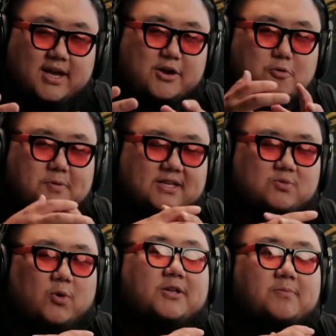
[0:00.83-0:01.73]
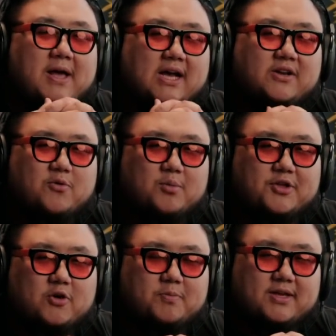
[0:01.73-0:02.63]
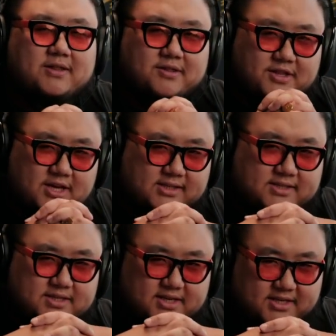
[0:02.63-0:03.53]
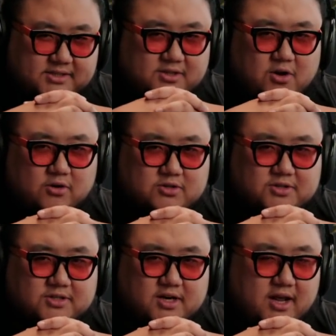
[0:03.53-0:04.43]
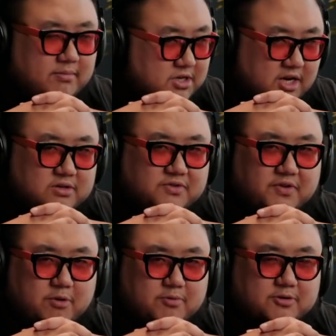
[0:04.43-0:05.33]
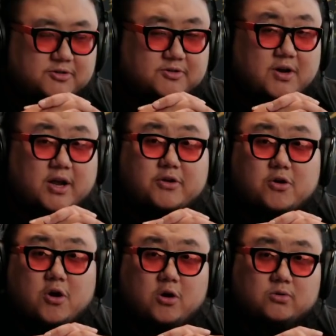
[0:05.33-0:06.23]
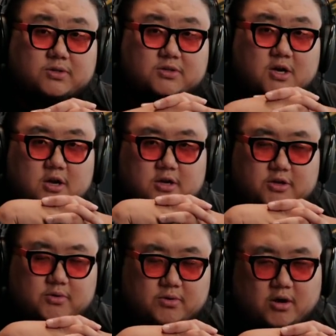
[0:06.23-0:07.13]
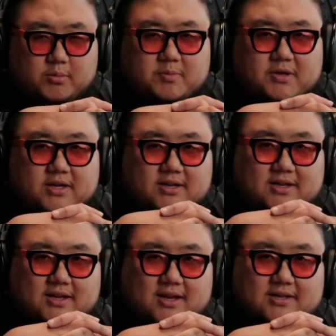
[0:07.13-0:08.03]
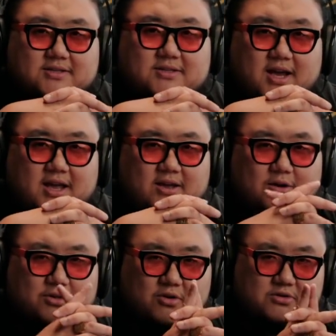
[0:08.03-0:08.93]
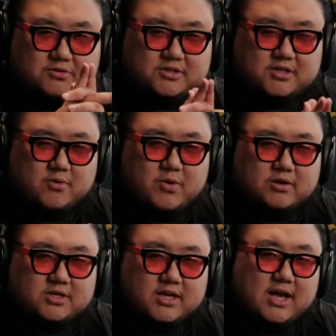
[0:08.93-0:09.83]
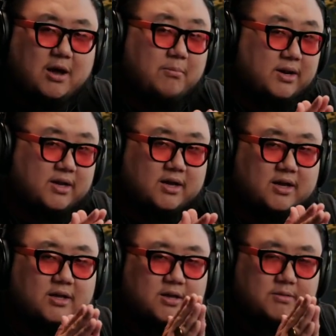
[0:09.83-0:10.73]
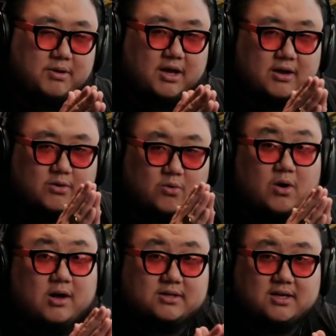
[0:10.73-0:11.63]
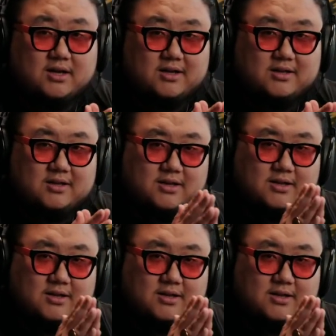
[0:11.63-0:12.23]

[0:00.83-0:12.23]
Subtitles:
Hey groupies, welcome back to Formatherapy. This is the Kulture Study. I'm the channel's video producer and your host. You can call me PD. And today on the Kulture Study, we are checking out Maria by HWASA.